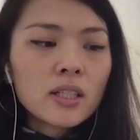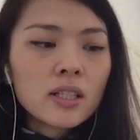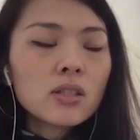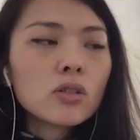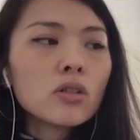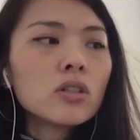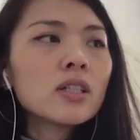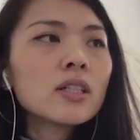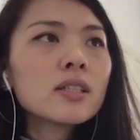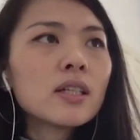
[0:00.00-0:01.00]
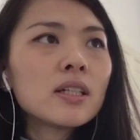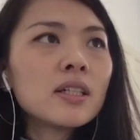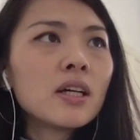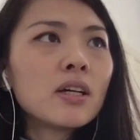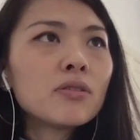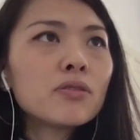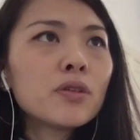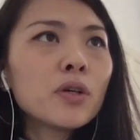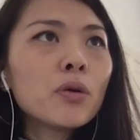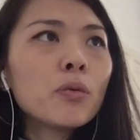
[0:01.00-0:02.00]
This is certainly a study of
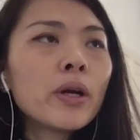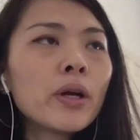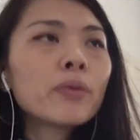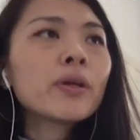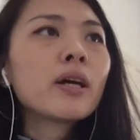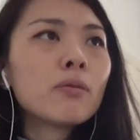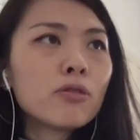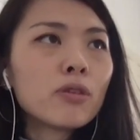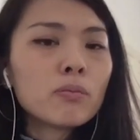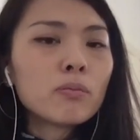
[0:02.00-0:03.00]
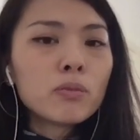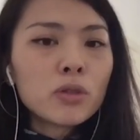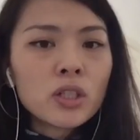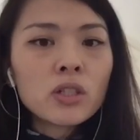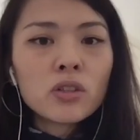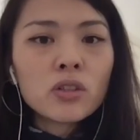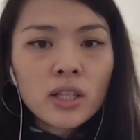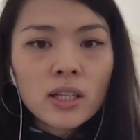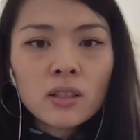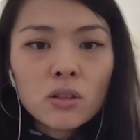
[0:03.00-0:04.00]
where we come from to
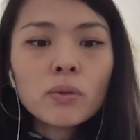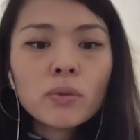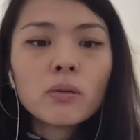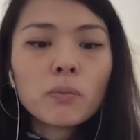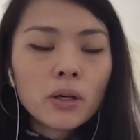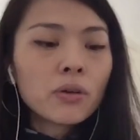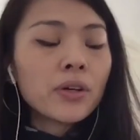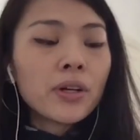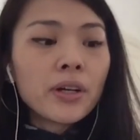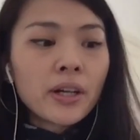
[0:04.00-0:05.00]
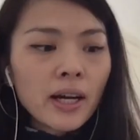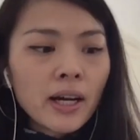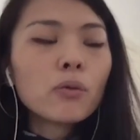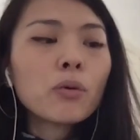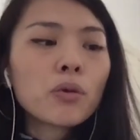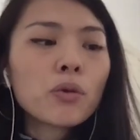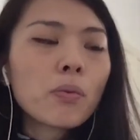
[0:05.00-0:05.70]
understand a little bit about how what were the